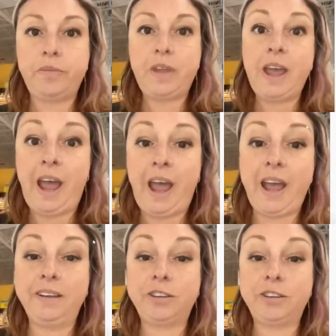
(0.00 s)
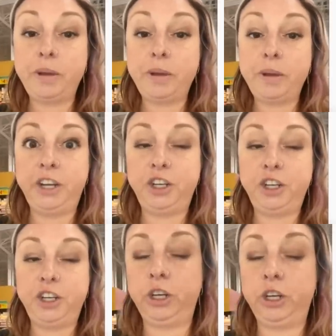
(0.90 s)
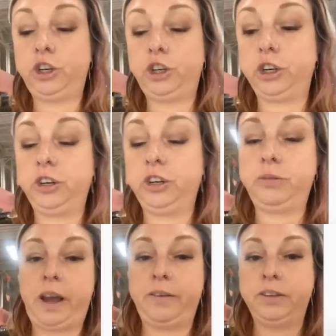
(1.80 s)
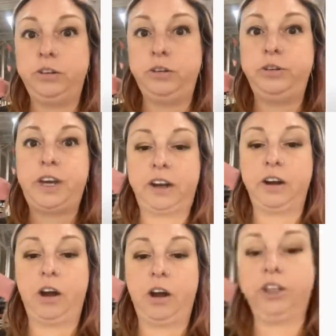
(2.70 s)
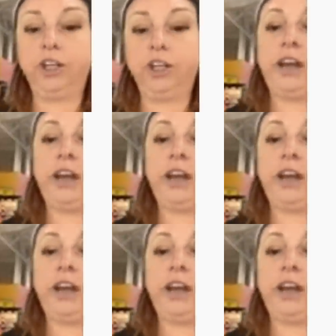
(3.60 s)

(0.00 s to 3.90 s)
Hey, so I'm at the HEB shirts where they have this new technology.